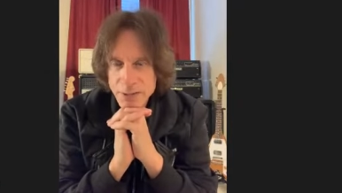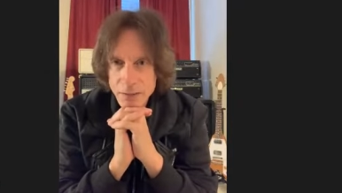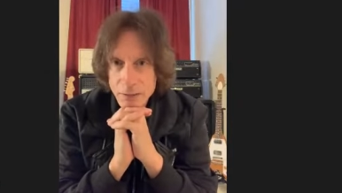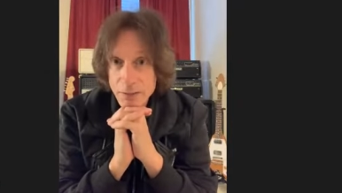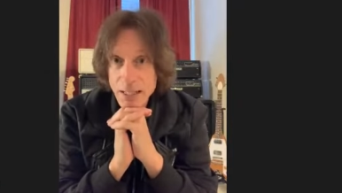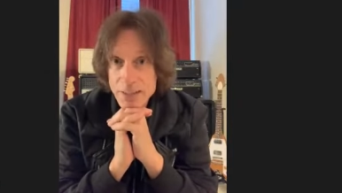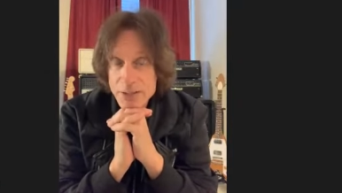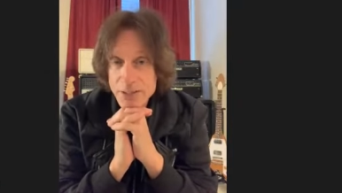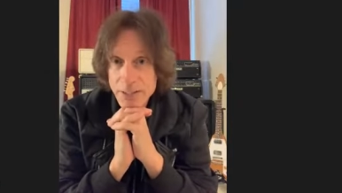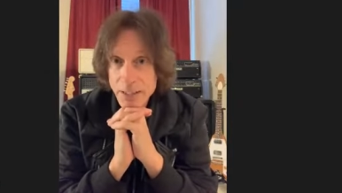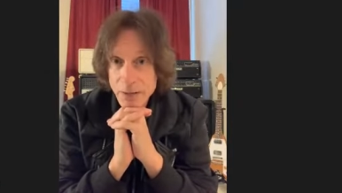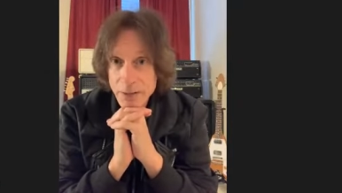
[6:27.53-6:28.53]
a
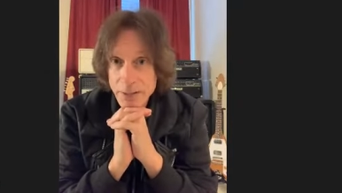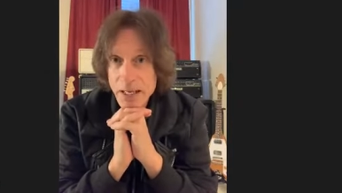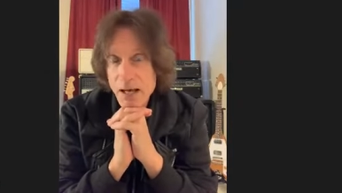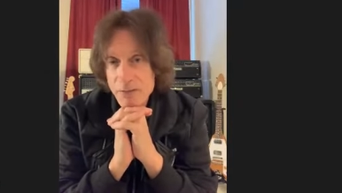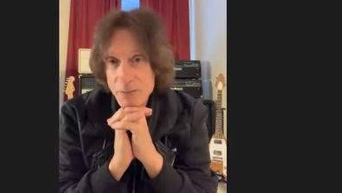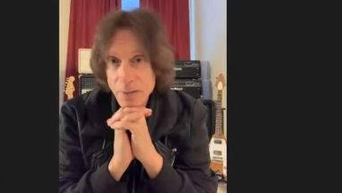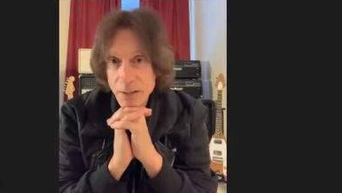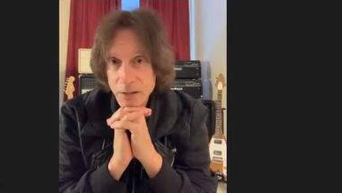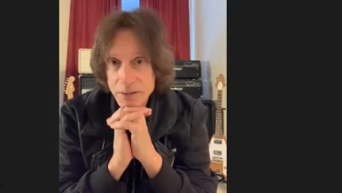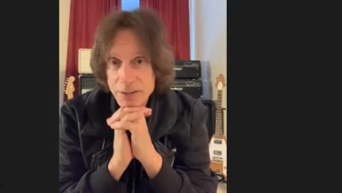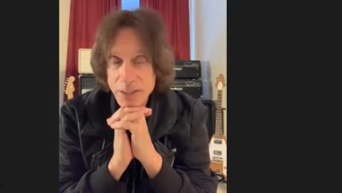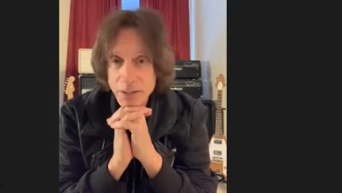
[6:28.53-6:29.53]
legendary heavy metal
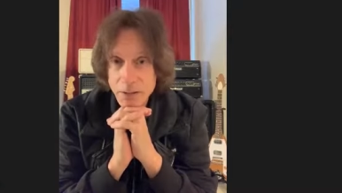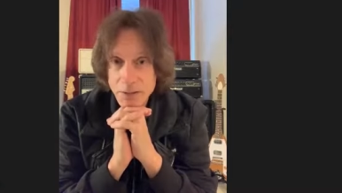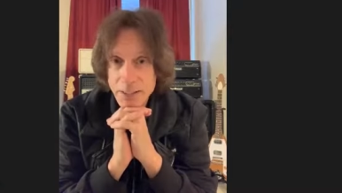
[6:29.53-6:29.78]
singer.